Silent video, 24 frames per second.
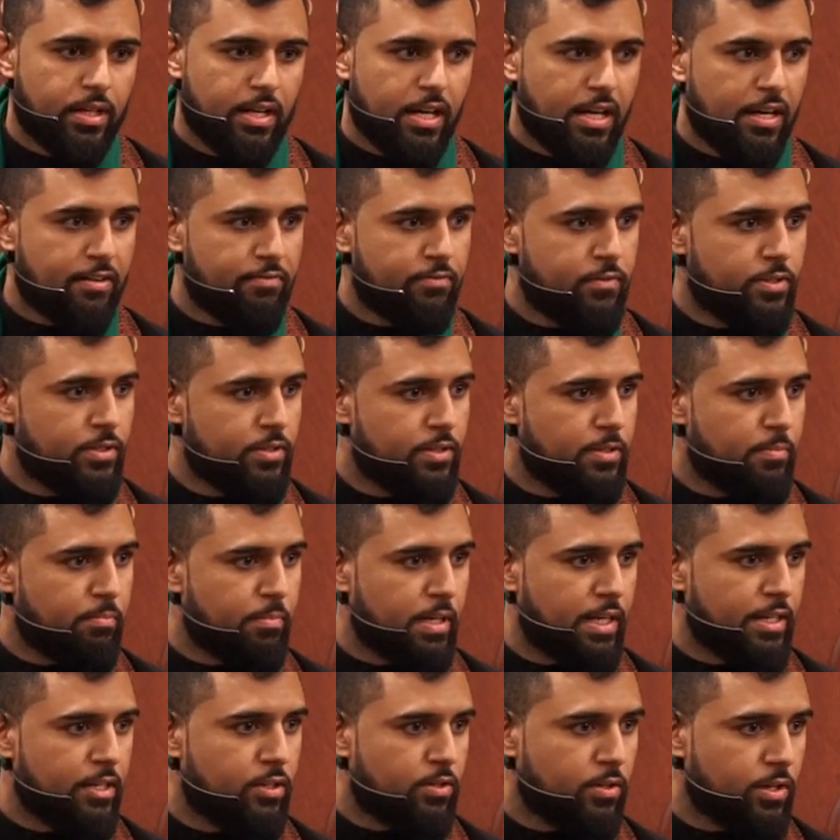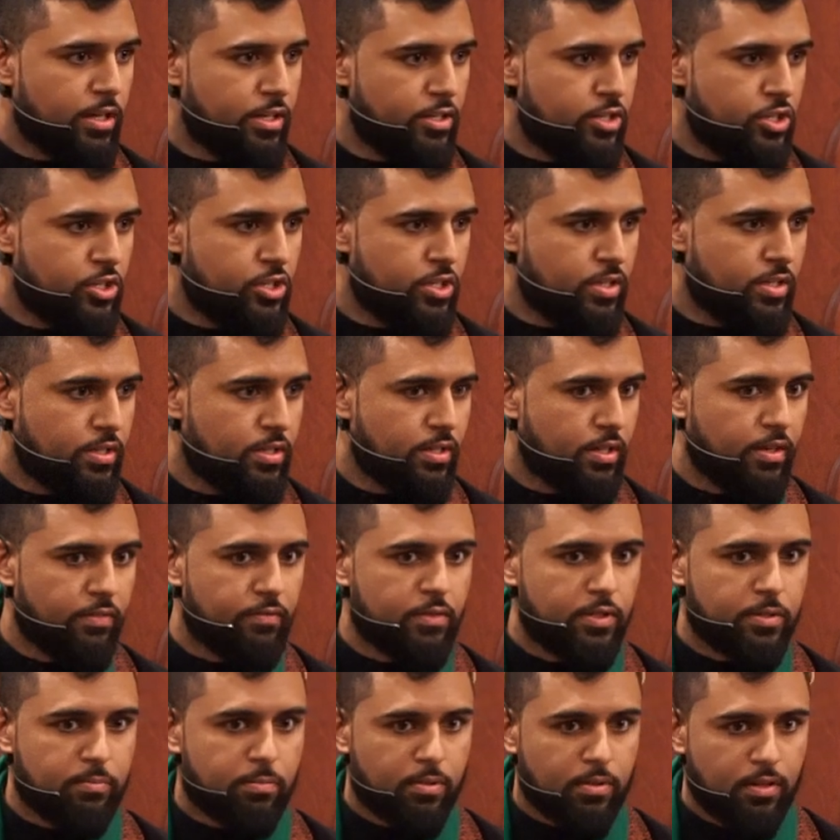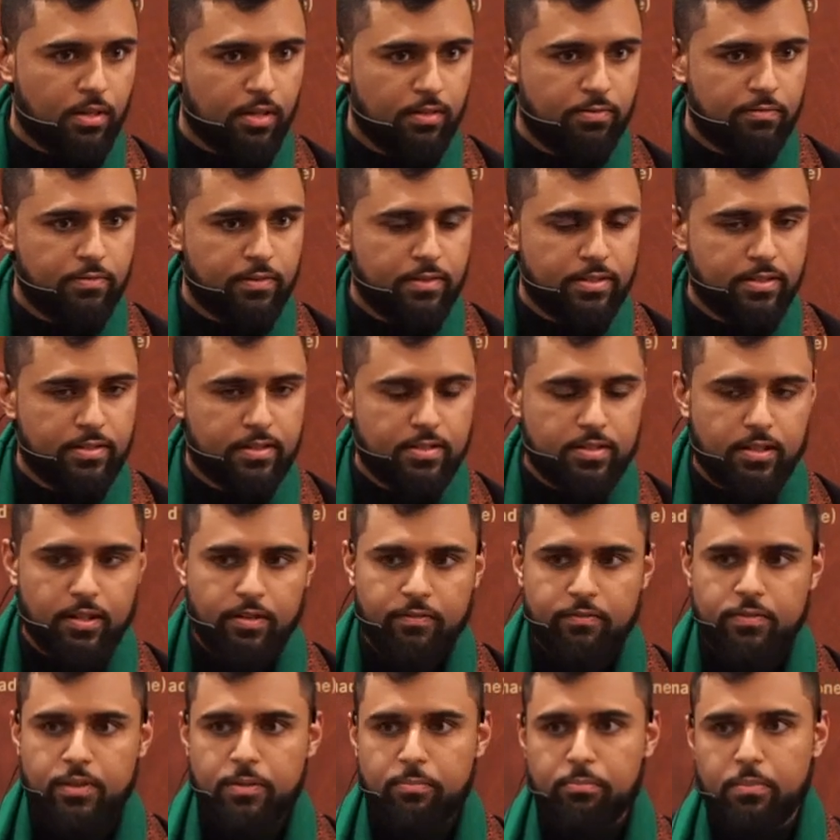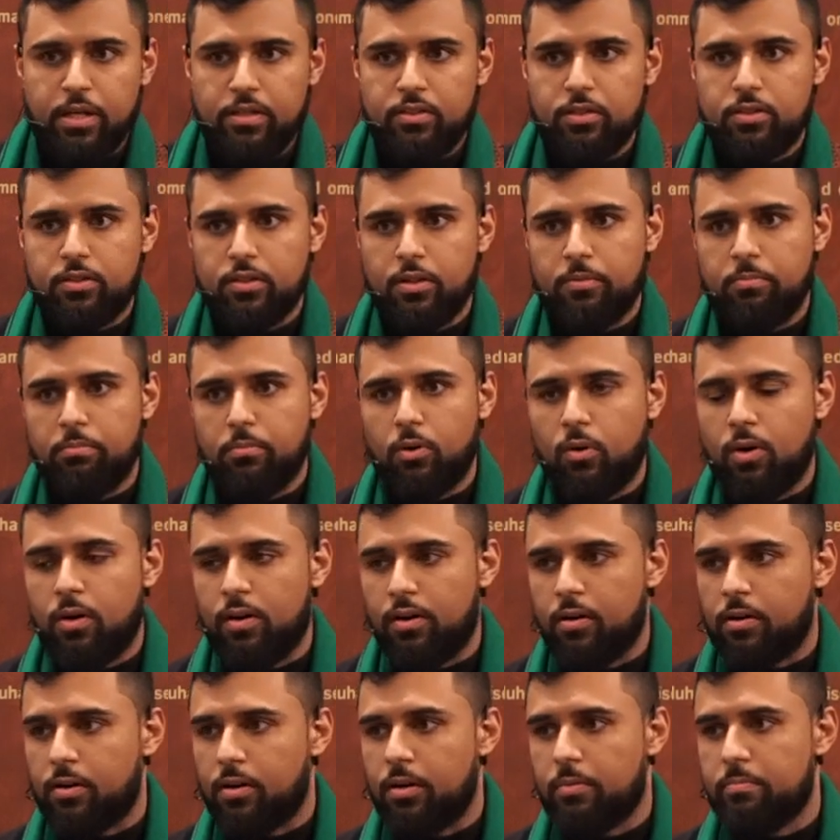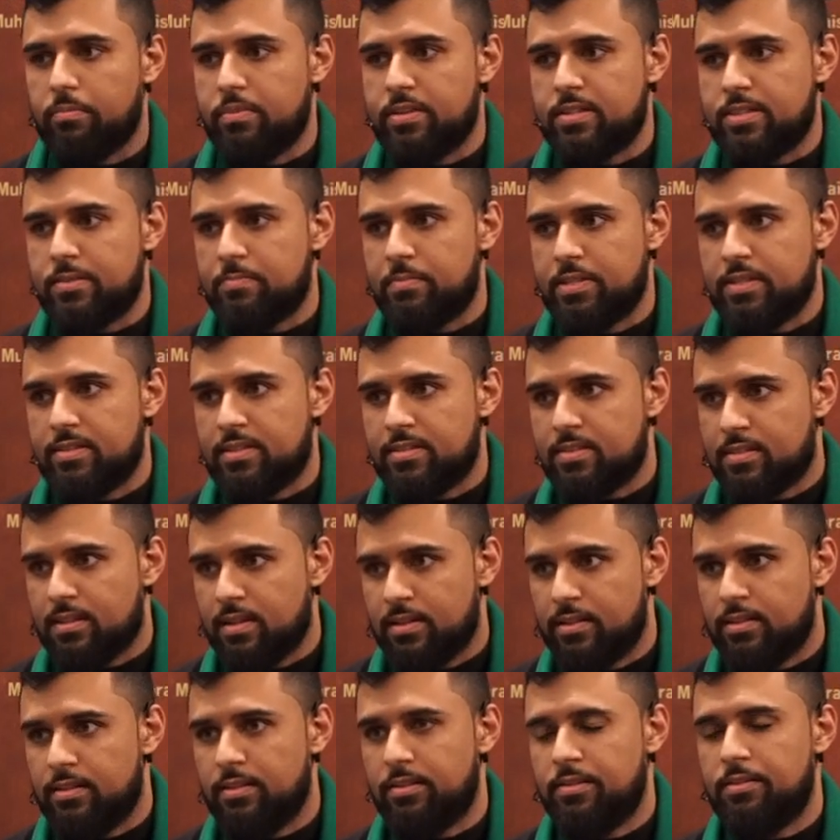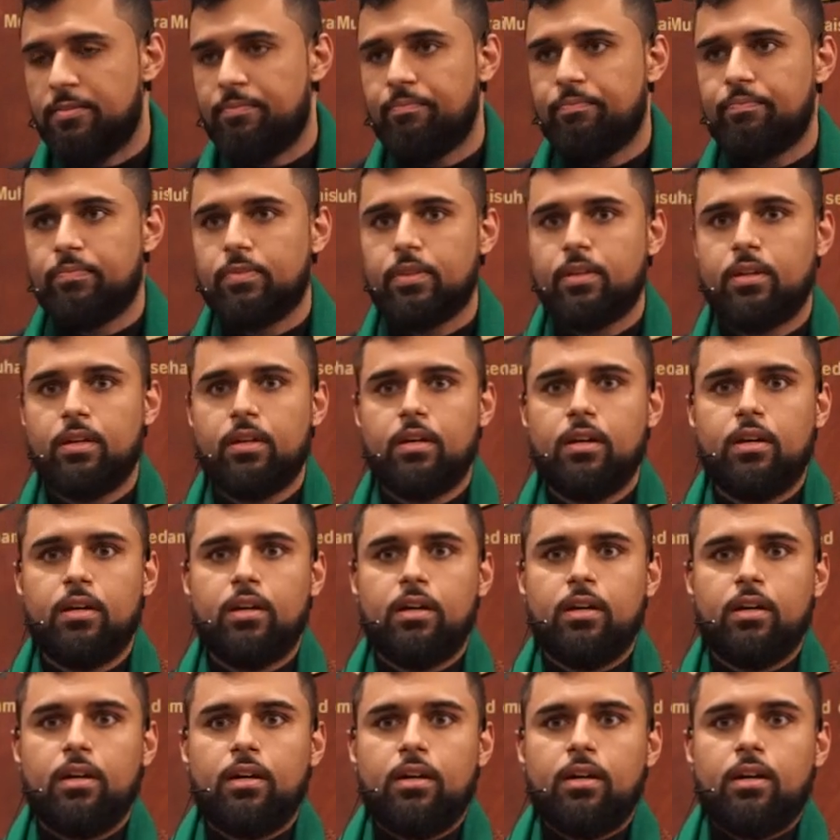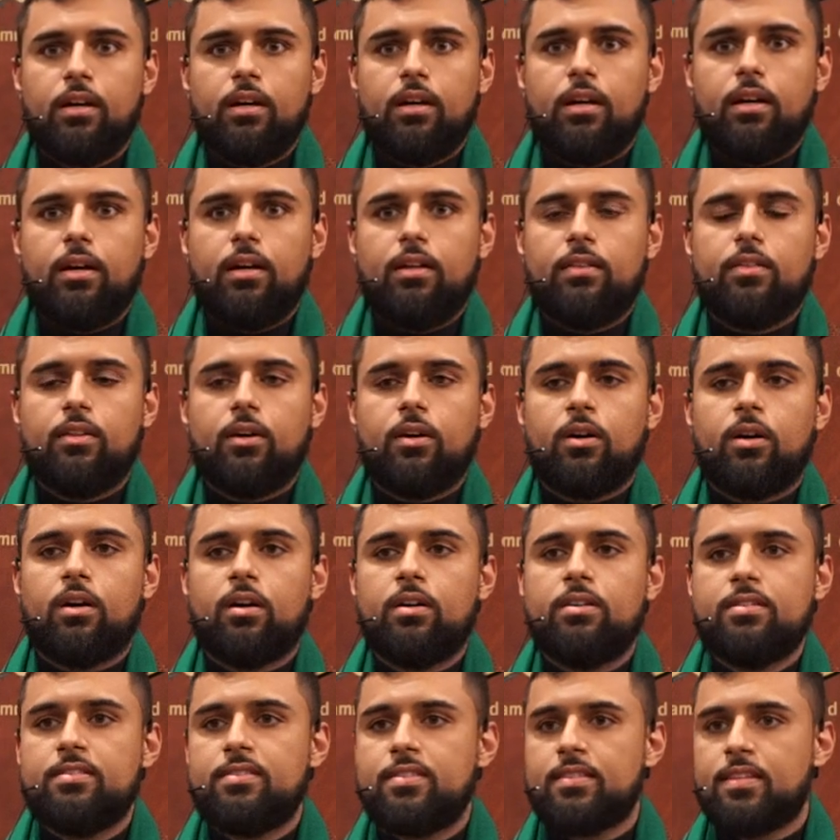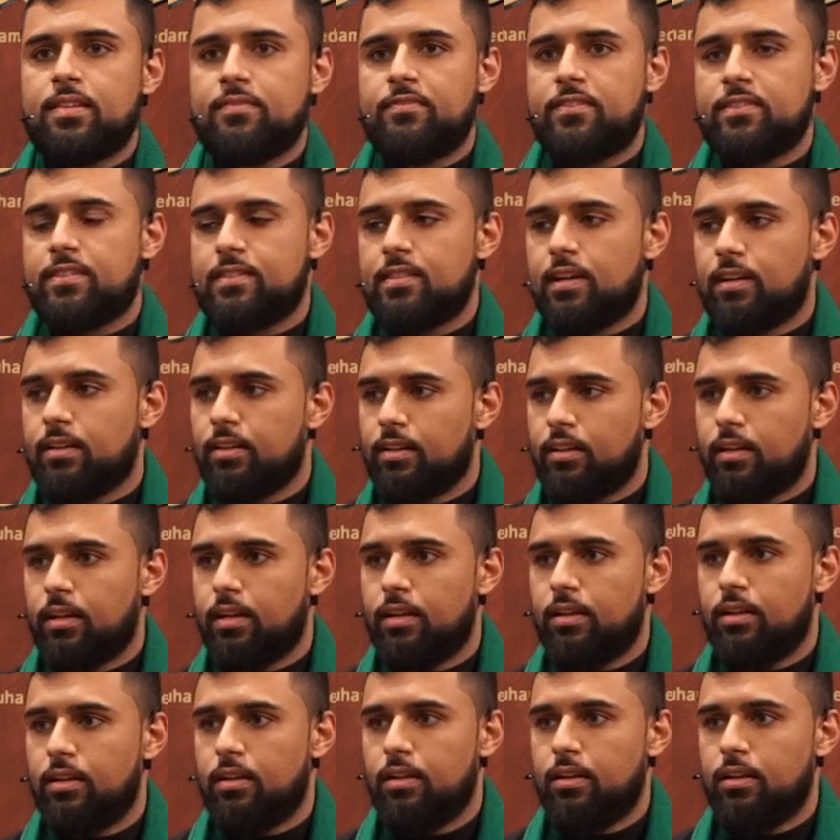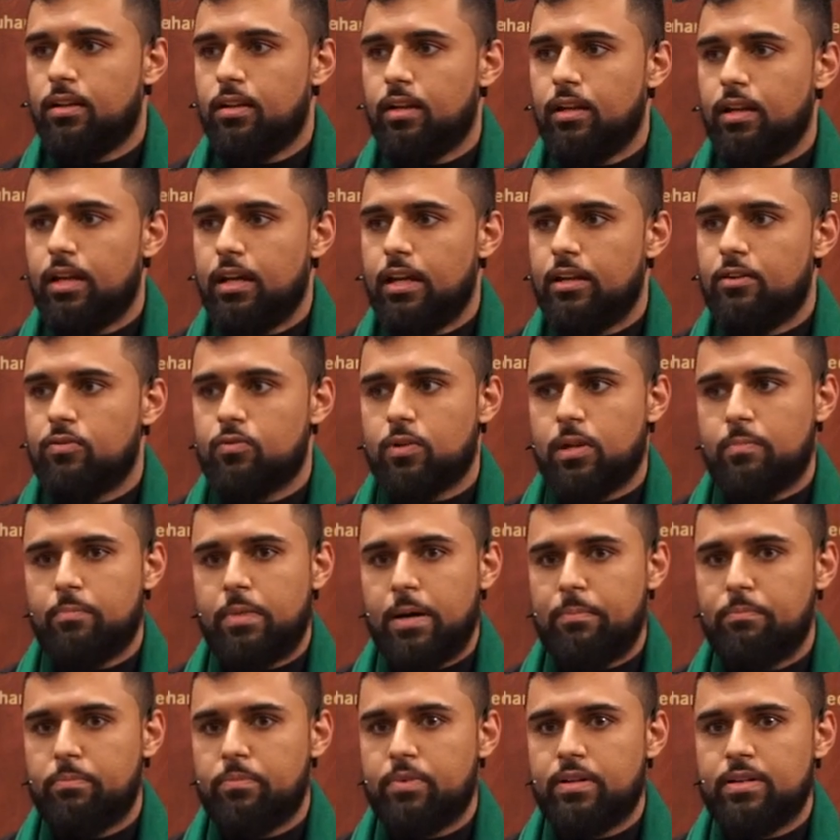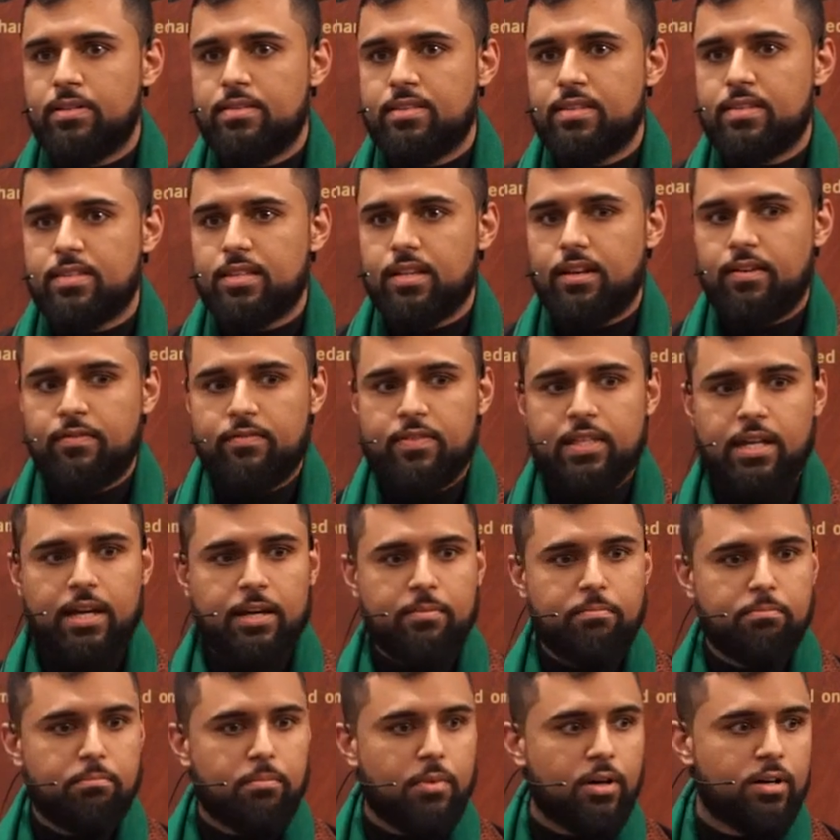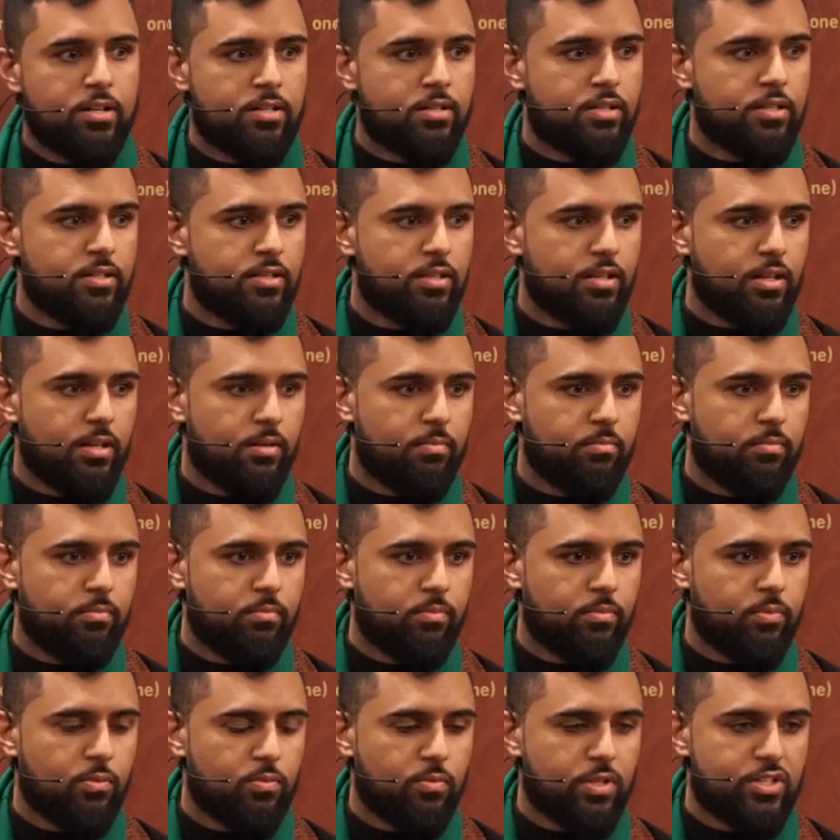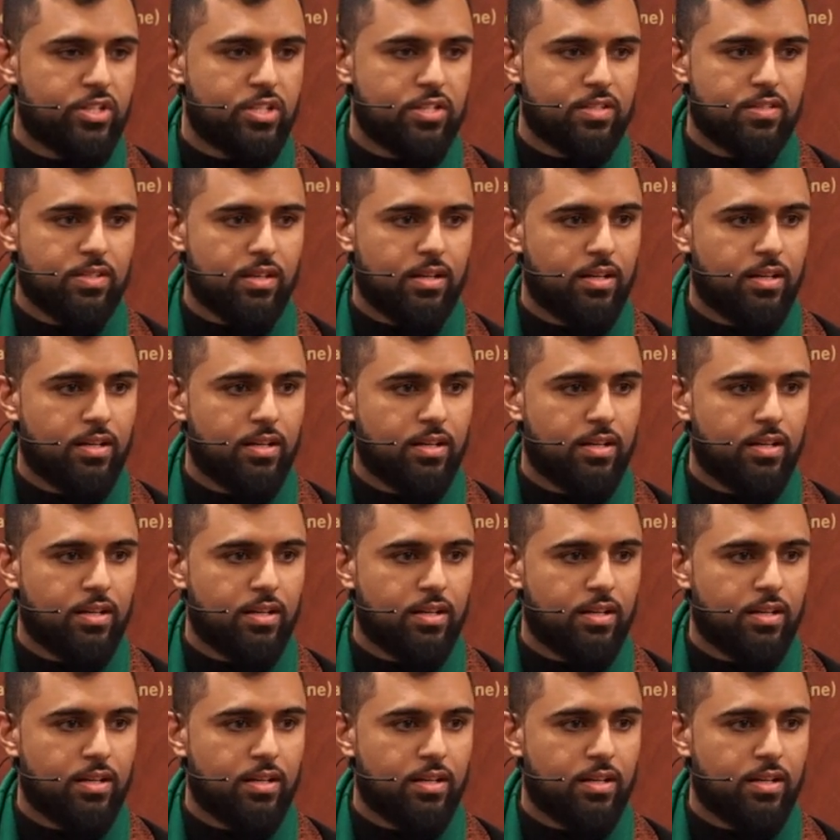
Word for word: after the migration of the Prophet of the month of Muharram has been cited. And the hearts have sunken in remembrance of that martyrdom which is